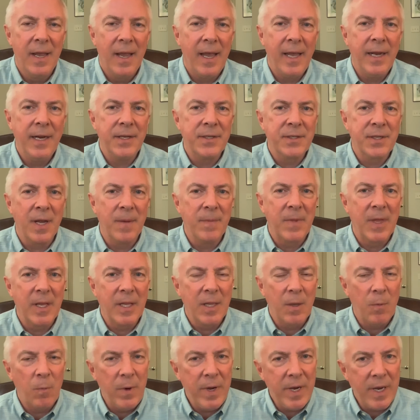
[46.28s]
And it's something
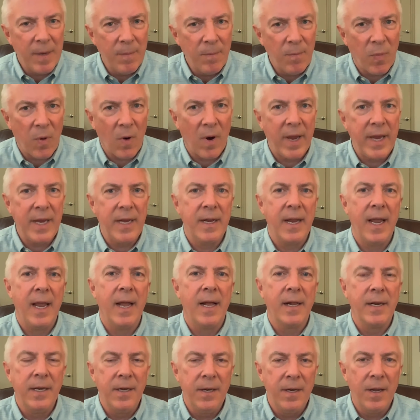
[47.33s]
that we can break
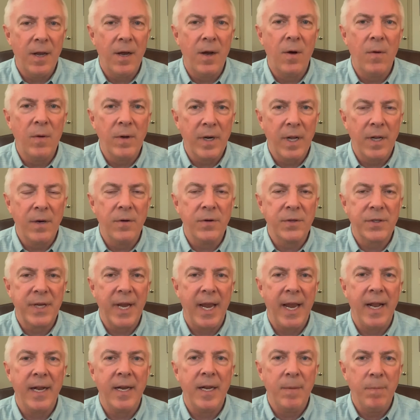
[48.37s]
down and know and
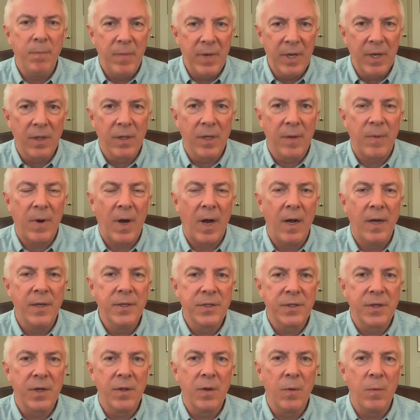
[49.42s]
understand and build upon
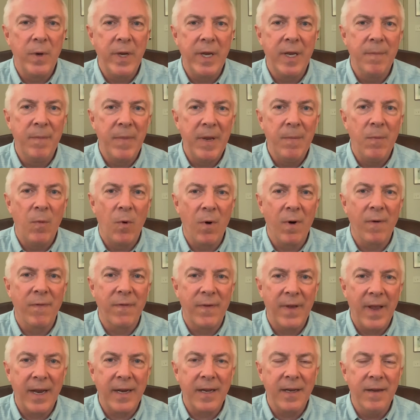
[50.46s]
so that we can be more
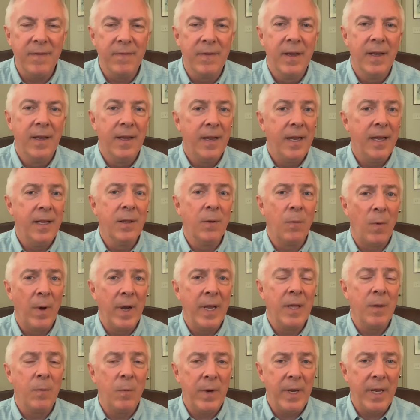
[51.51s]
effective in the way
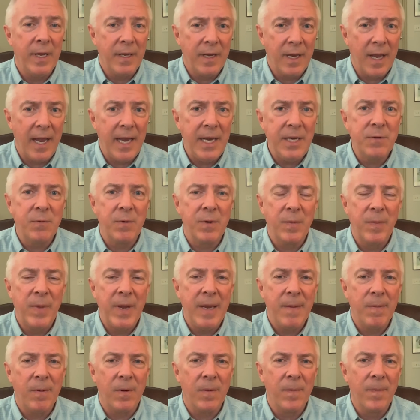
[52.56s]
that we engage with
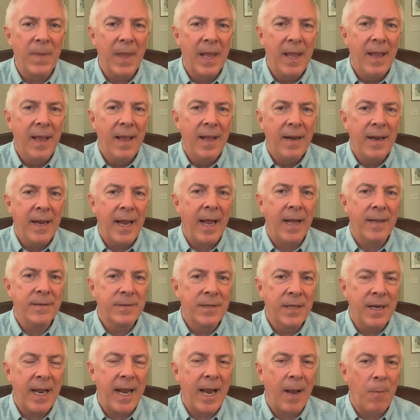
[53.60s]
people. Now,
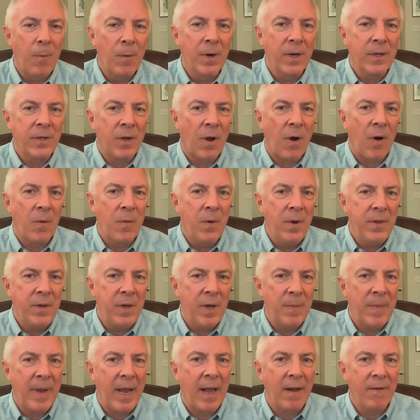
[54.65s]
today I want to talk with you
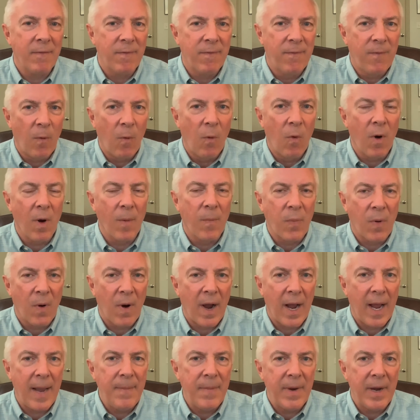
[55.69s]
about 4
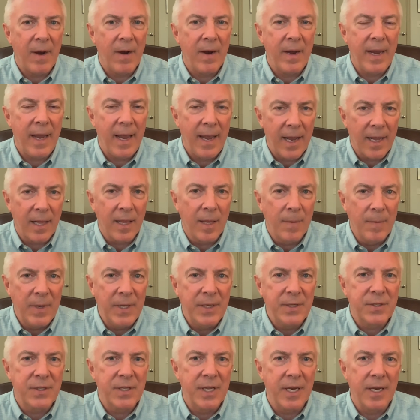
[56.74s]
primary
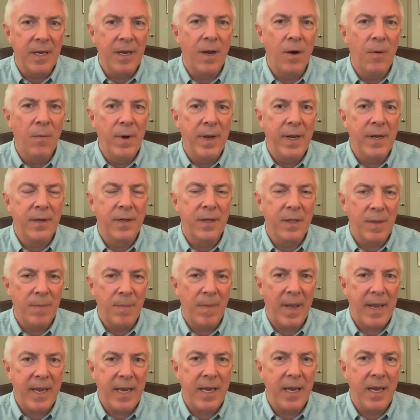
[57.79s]
elements that go into the
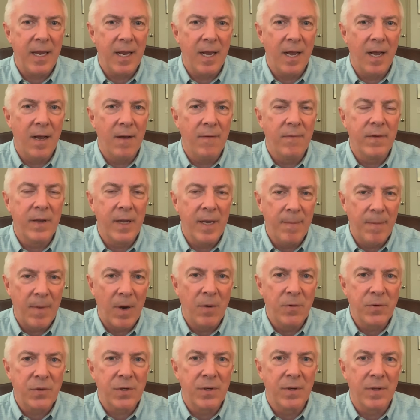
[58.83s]
making of
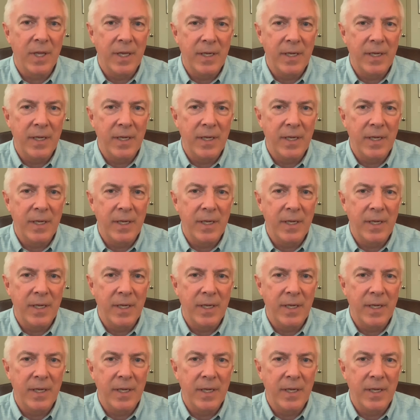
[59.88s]
emotional